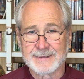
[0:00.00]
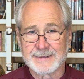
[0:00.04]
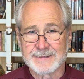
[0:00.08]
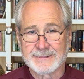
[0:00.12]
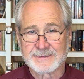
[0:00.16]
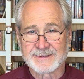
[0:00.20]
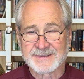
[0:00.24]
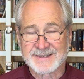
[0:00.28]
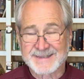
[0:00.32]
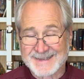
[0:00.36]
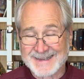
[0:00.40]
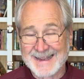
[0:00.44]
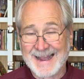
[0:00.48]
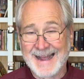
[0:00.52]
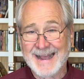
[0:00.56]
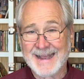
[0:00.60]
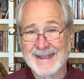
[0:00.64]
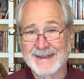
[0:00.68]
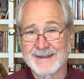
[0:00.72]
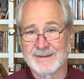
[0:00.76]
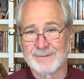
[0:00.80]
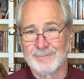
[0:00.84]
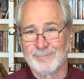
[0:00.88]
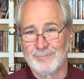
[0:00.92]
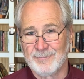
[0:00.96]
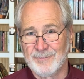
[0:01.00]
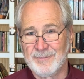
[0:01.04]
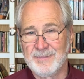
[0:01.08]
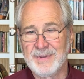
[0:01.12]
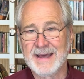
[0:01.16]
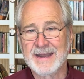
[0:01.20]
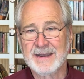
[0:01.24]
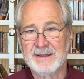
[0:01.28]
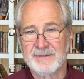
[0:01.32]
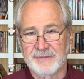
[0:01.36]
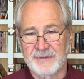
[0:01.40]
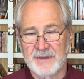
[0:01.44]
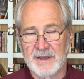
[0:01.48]
side
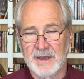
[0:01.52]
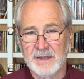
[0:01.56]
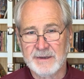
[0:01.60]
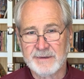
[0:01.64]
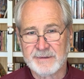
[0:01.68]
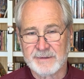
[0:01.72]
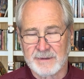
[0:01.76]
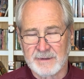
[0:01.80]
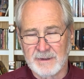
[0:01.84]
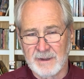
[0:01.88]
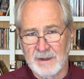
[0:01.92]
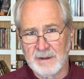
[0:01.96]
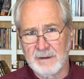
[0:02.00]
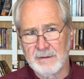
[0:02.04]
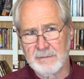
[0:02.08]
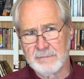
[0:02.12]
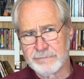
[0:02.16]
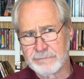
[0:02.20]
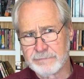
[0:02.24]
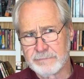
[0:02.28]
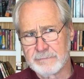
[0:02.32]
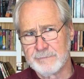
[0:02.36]
benefit of